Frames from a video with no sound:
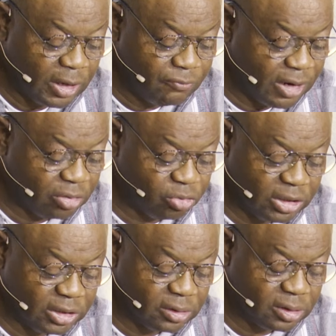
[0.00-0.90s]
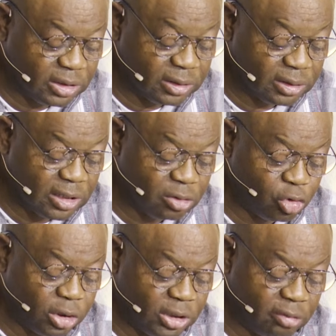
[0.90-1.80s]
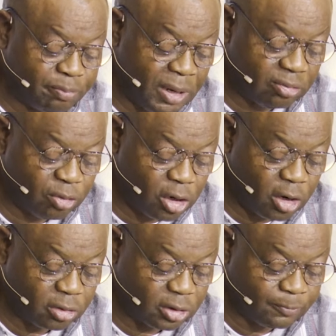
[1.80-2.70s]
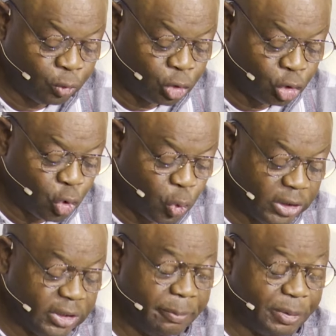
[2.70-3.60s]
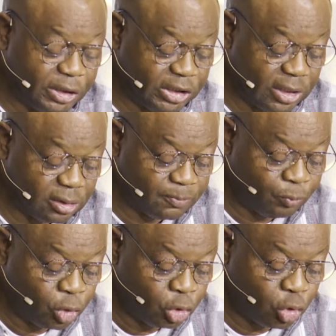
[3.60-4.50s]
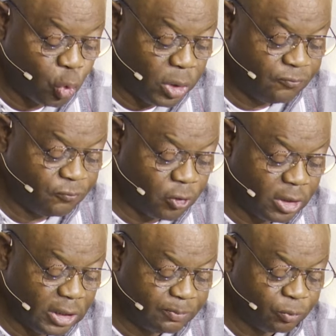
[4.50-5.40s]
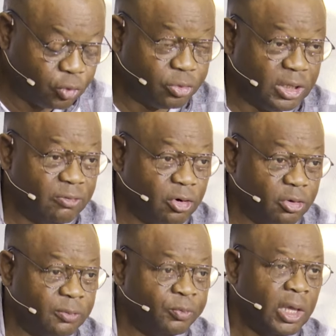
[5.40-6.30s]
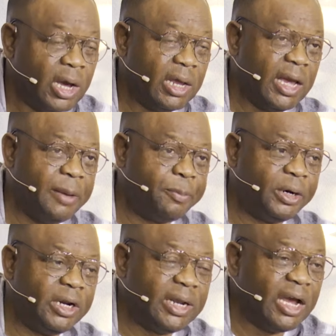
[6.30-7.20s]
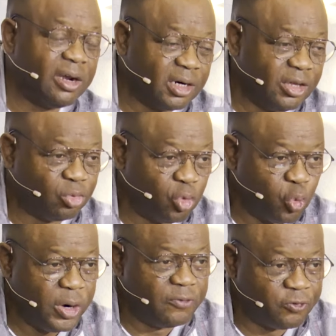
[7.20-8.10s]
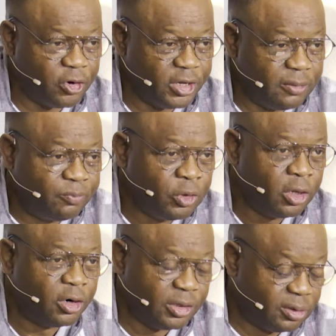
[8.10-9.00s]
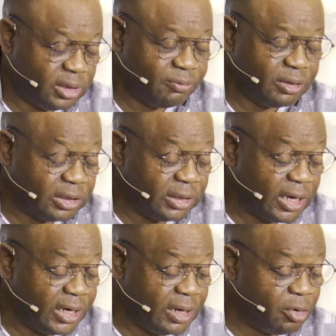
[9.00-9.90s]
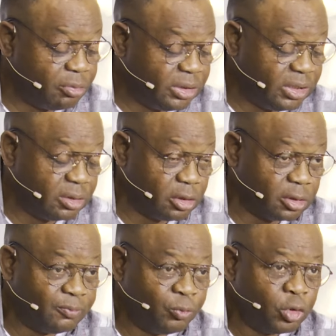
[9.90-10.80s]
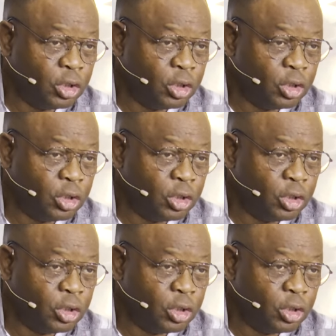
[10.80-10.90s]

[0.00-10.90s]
In verse 26, it says, So it is best for us to wait in patience, to wait for him to save us. And I pray that grace to wait for him, receive it in the name of Jesus.